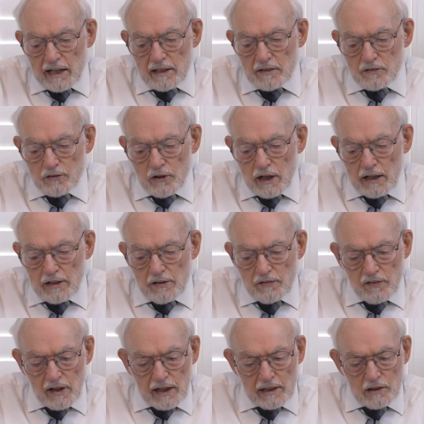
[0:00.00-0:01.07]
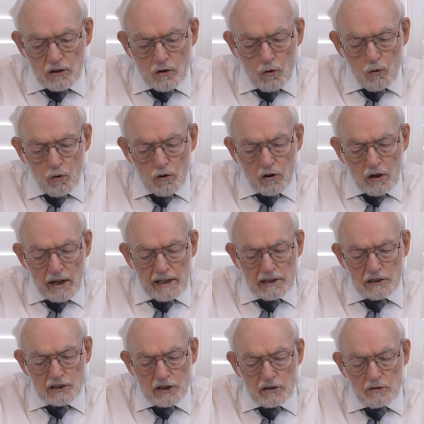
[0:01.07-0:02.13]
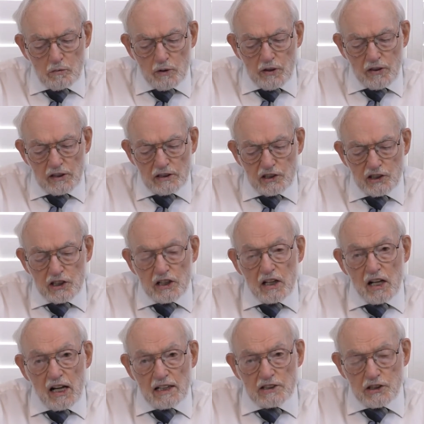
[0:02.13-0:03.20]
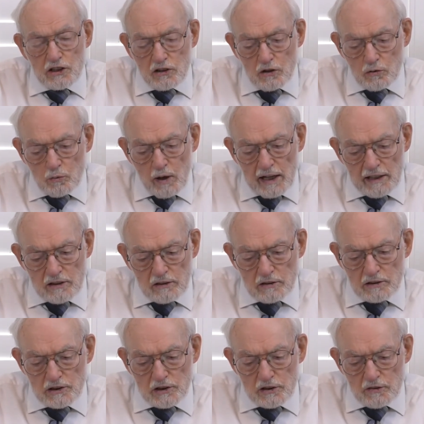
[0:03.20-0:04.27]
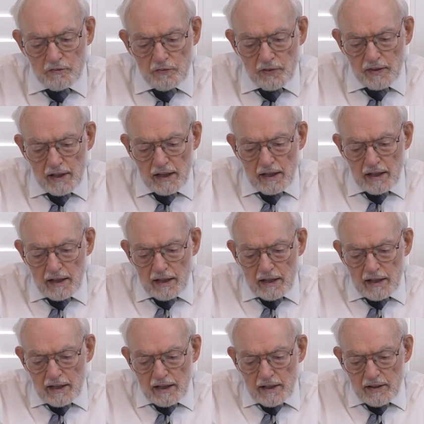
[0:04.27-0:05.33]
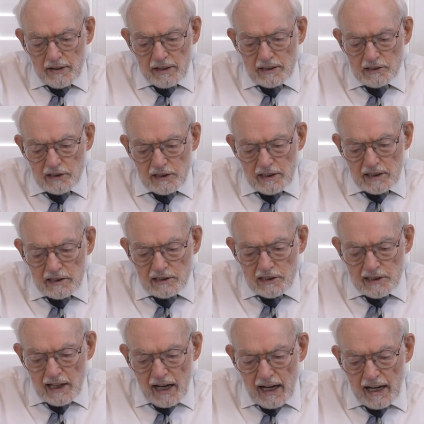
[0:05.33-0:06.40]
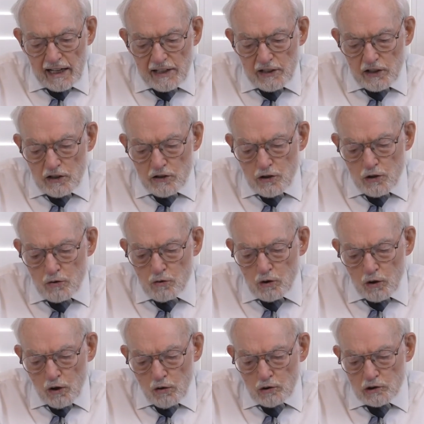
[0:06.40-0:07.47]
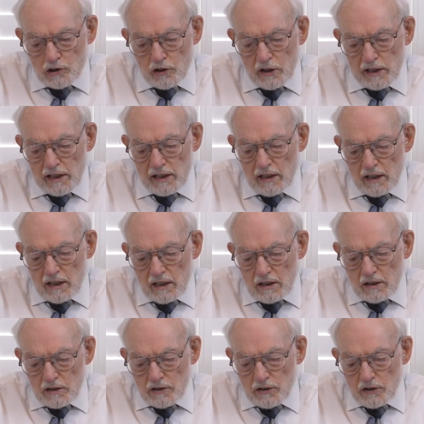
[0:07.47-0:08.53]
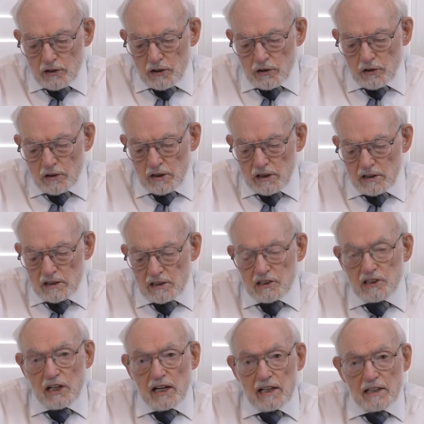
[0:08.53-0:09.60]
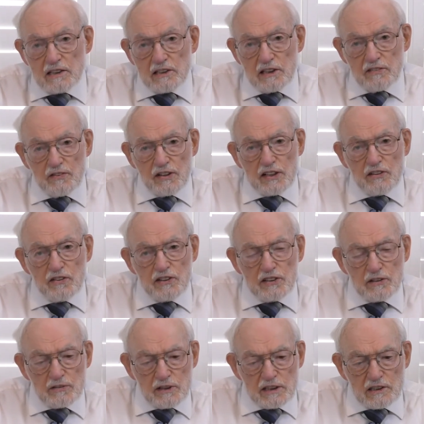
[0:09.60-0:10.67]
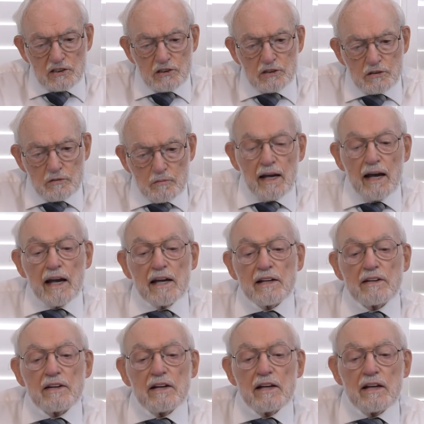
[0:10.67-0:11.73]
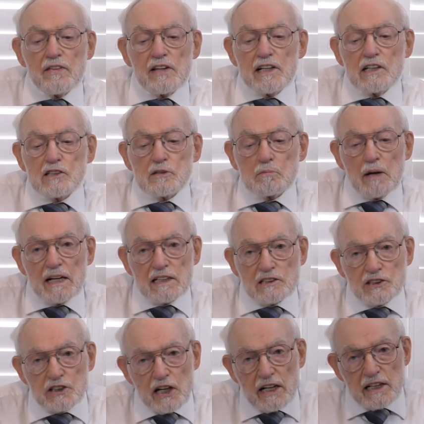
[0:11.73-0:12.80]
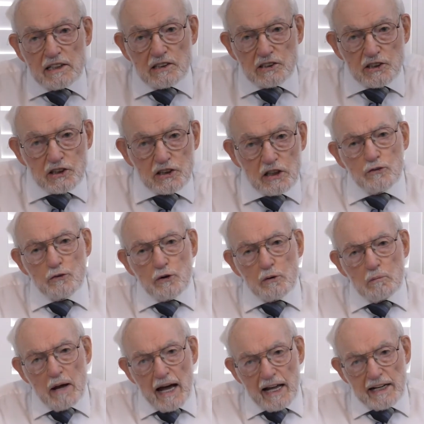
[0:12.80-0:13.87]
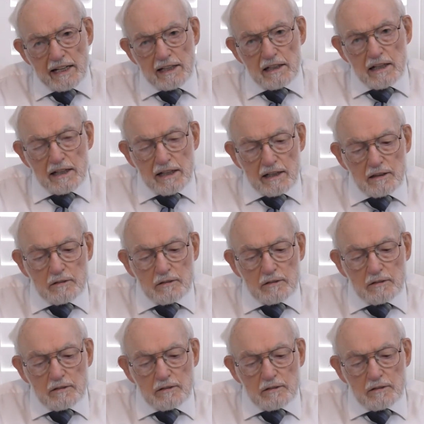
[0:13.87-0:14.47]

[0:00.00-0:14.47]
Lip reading: have tried to find a correlation with the geological records. This is tied too closely to current scientific theories, and these may change dramatically.